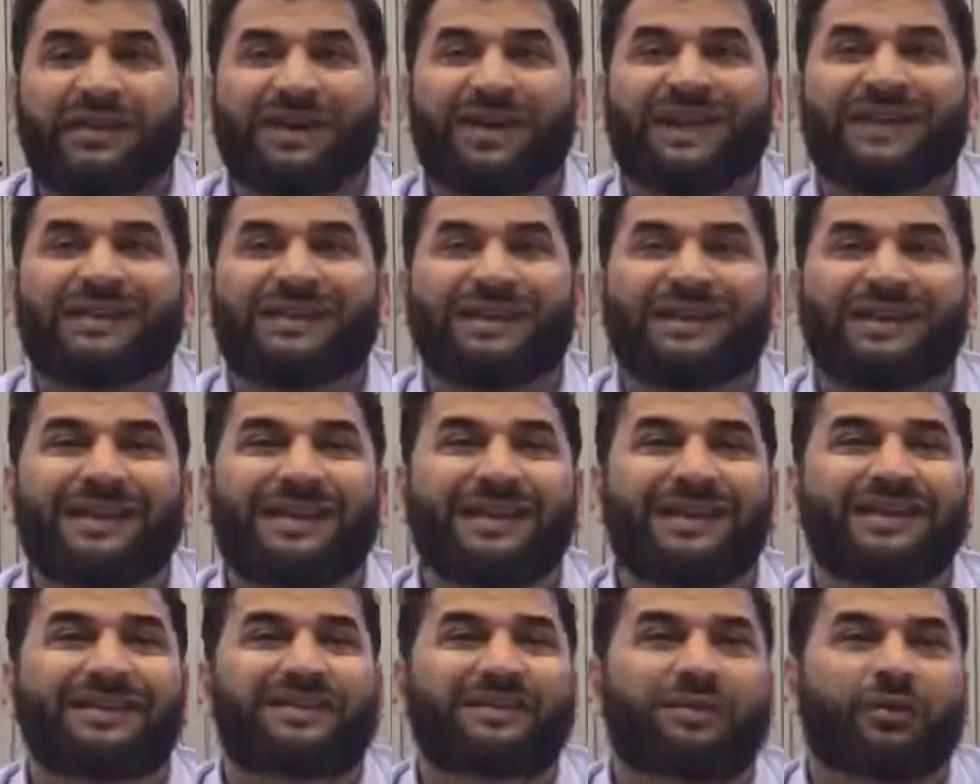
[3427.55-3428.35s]
And
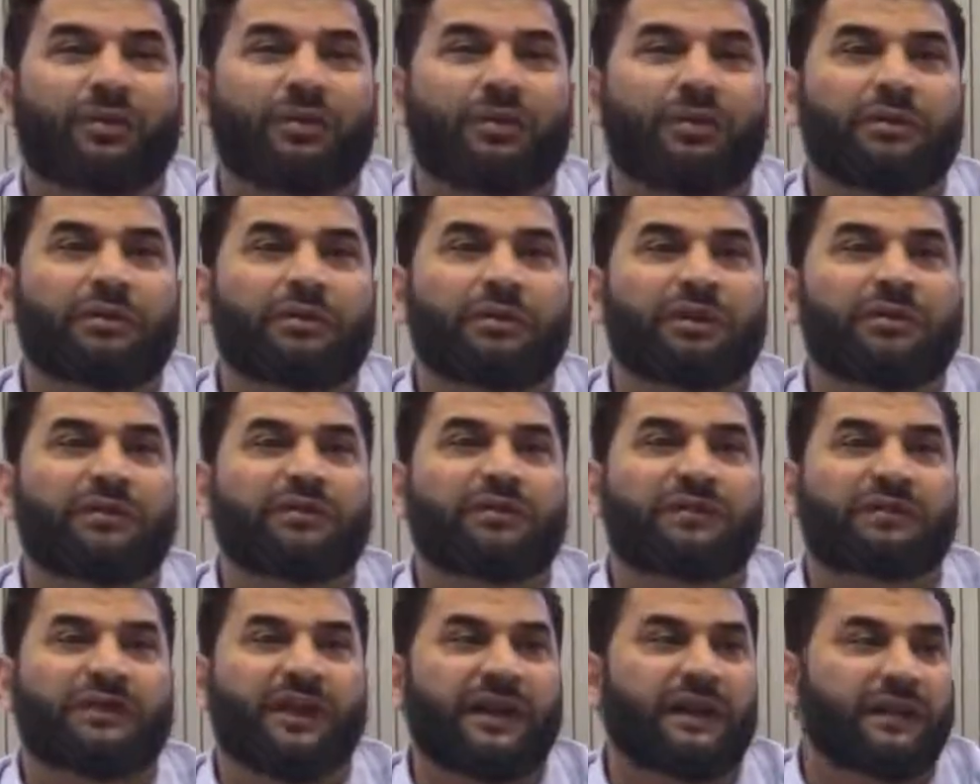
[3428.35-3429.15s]
he told the
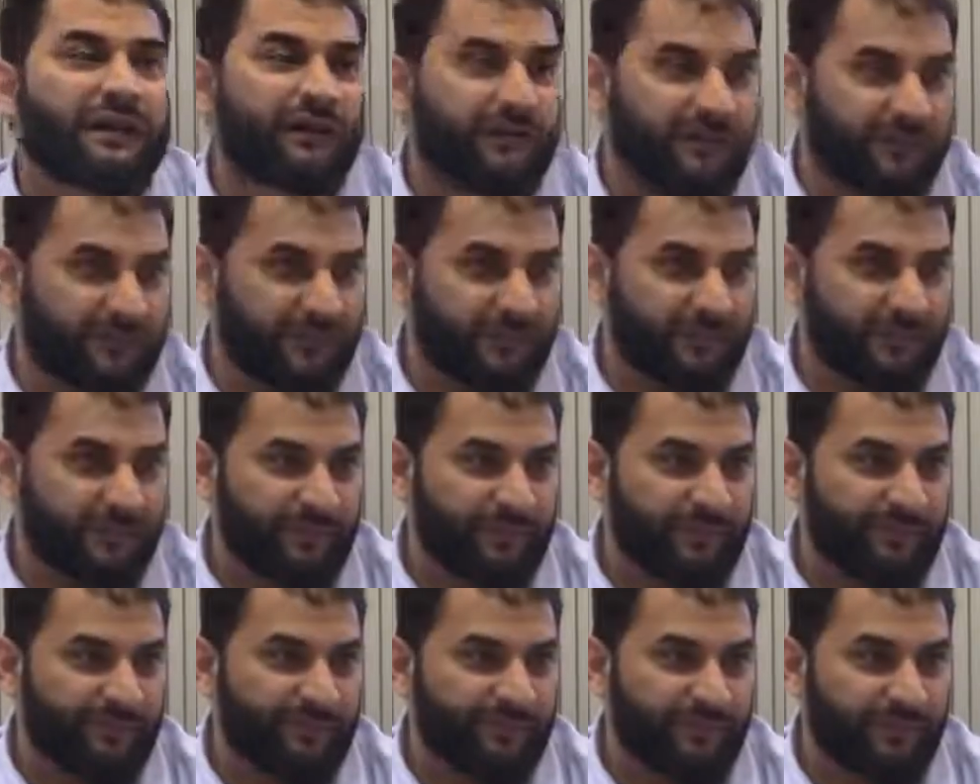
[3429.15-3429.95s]
crusaders
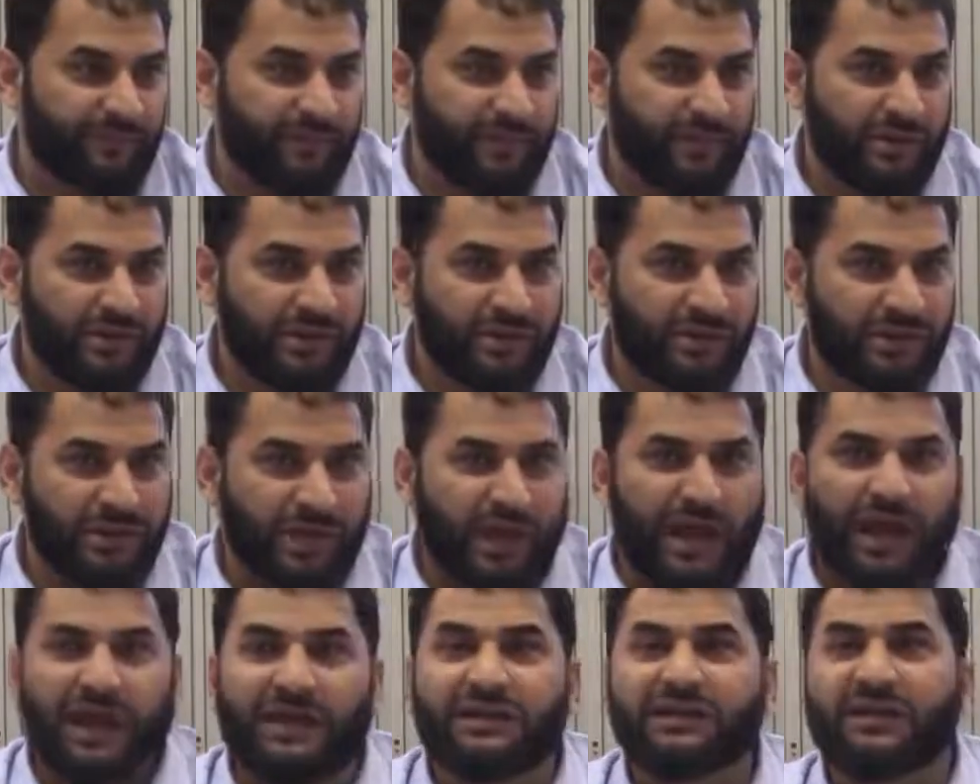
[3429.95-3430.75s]

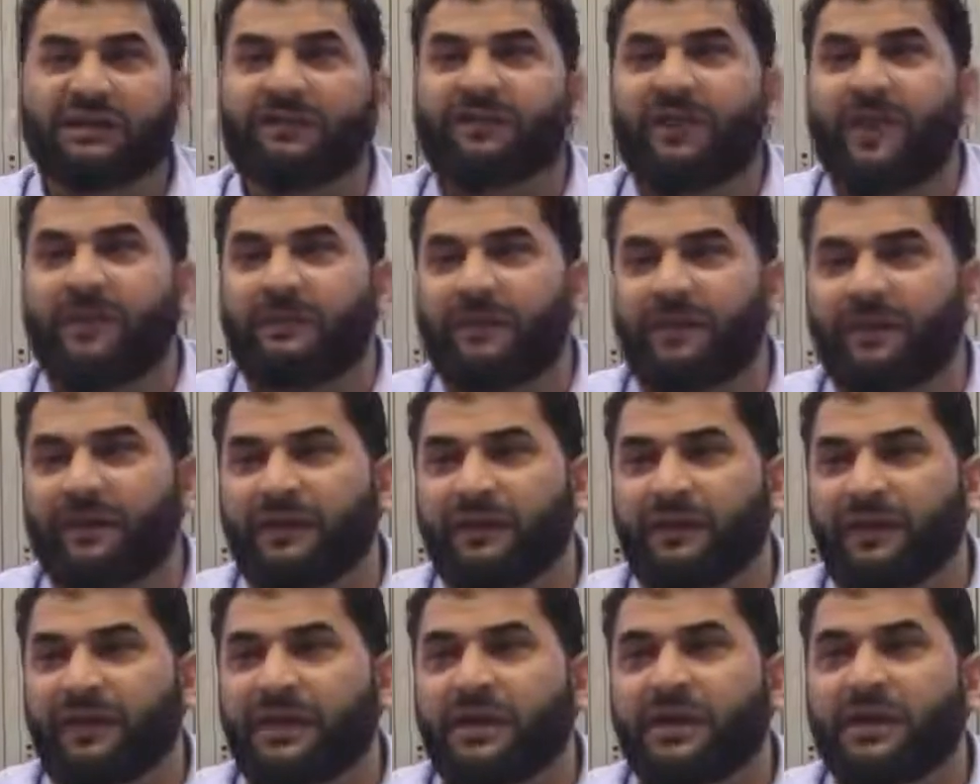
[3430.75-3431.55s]
and their
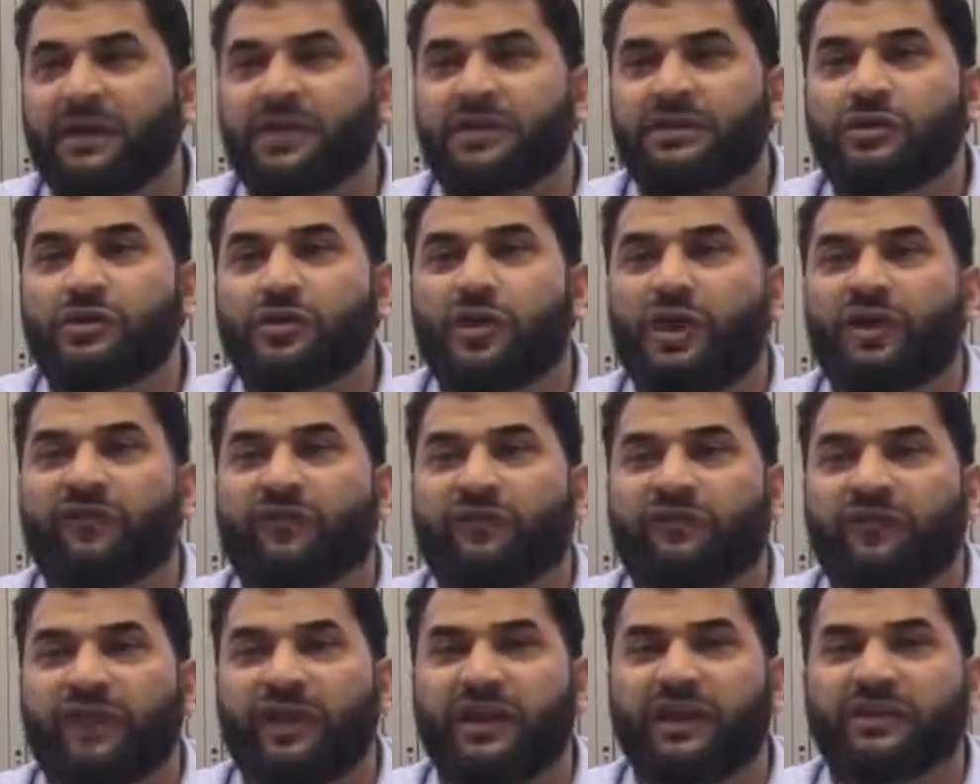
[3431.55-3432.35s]
families, you are
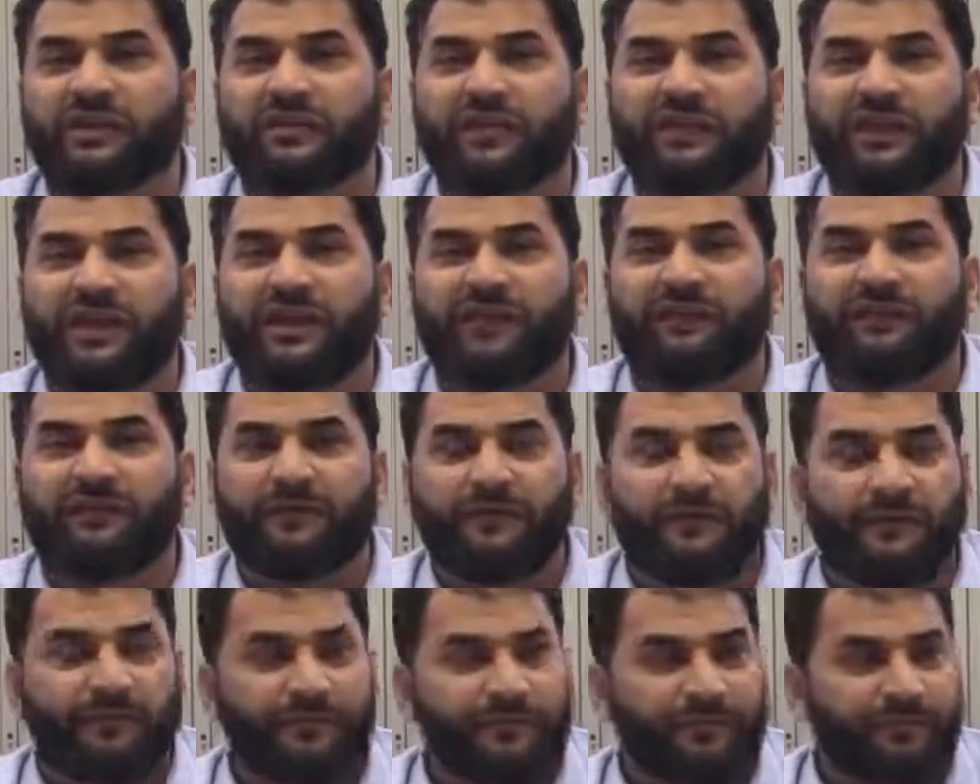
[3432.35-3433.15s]
free to live